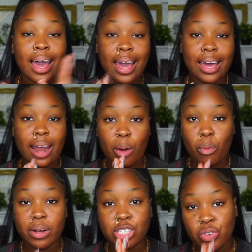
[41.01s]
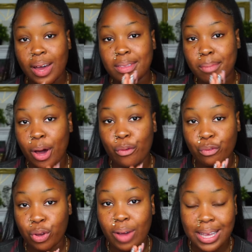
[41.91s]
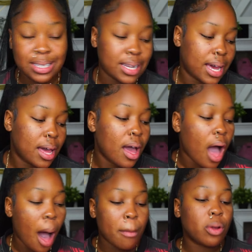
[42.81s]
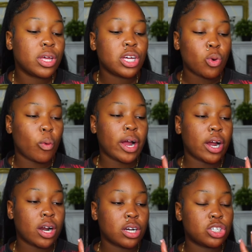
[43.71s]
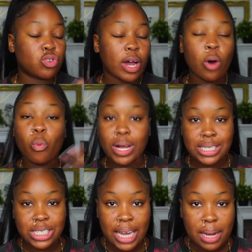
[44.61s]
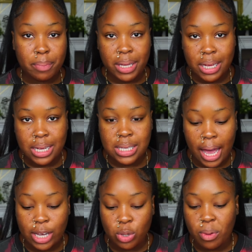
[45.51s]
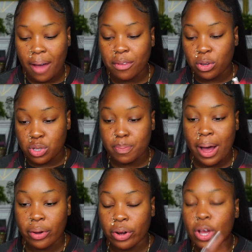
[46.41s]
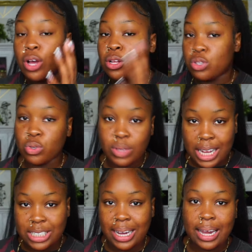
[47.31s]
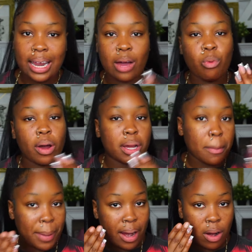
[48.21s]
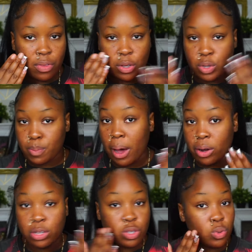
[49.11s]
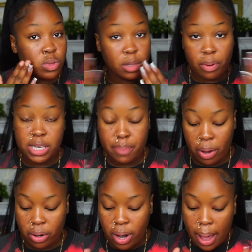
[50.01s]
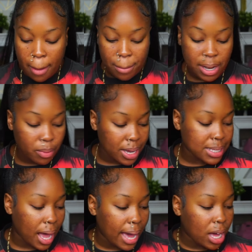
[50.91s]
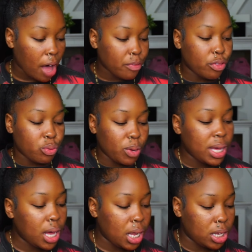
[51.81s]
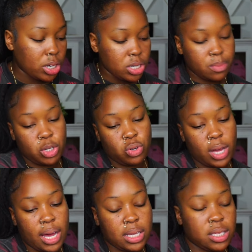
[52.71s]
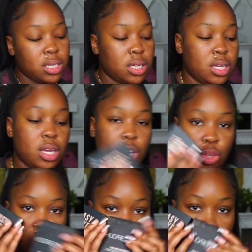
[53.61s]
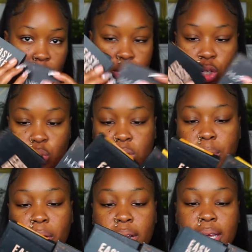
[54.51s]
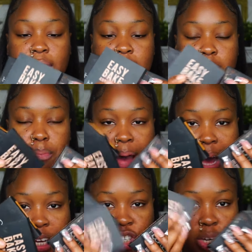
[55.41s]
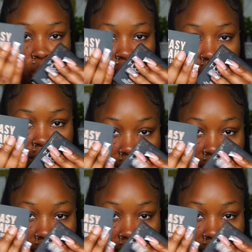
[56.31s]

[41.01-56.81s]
and I want to try them out for you guys today. I'm only going to wear, try out one shade because I do have the loose powder to that shade, and I want to compare the loose powder to the pressed powder. But anyways, I got the three colors. Make sure you guys three colors two of them are in its packaging one of them